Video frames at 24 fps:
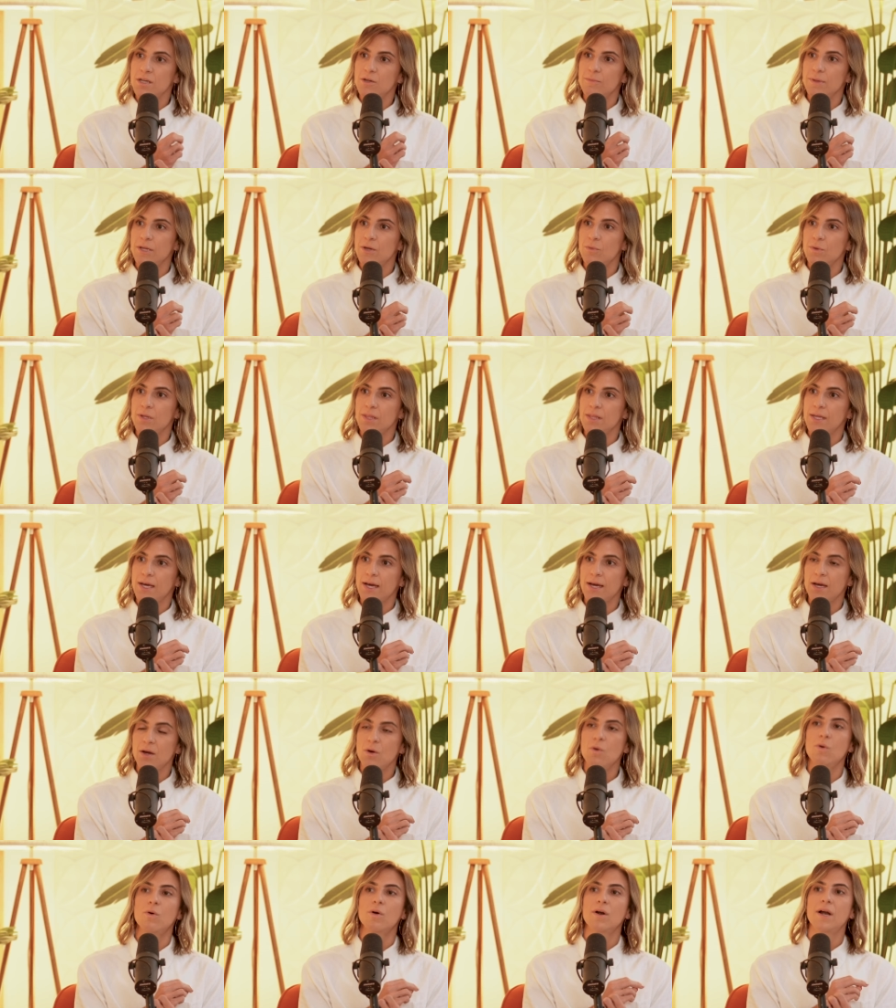little bit with
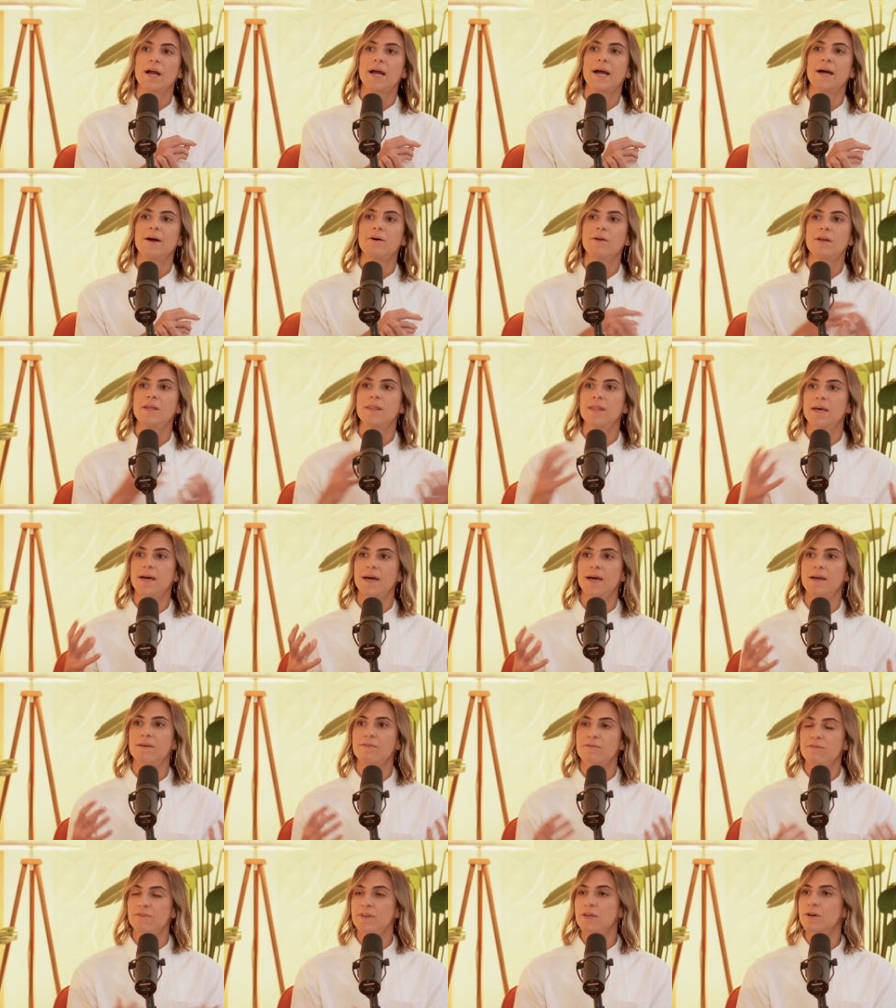that or how did
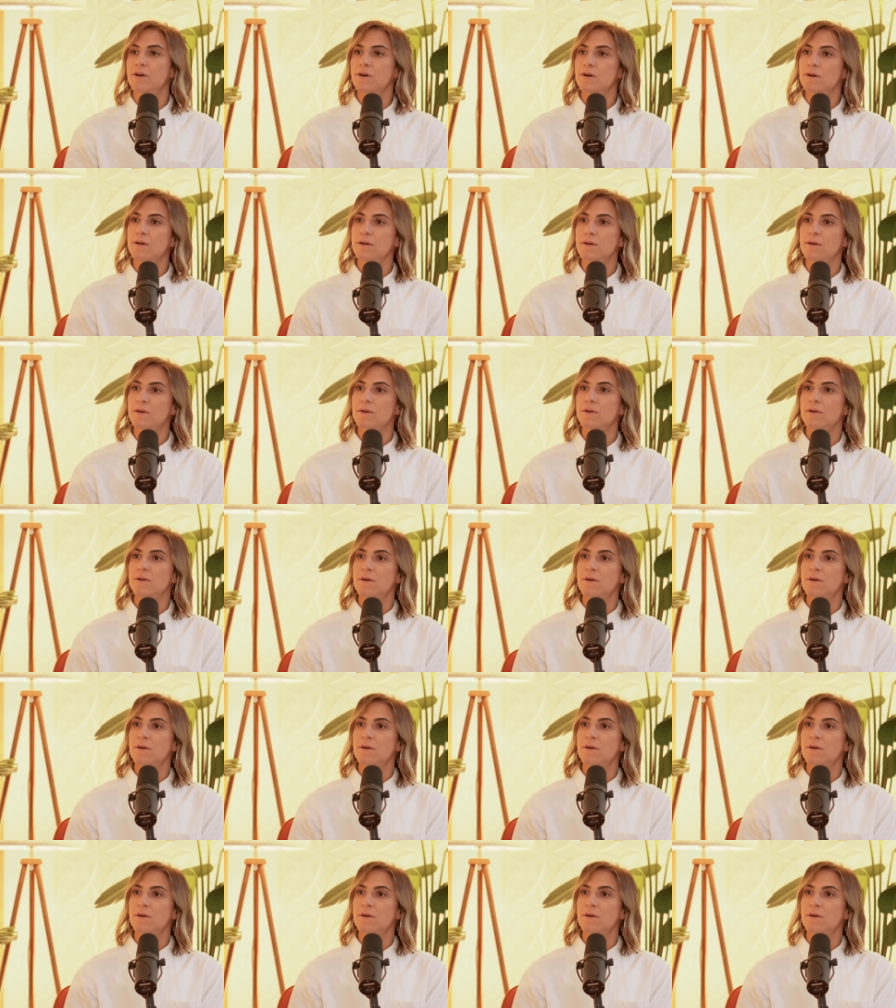that feel?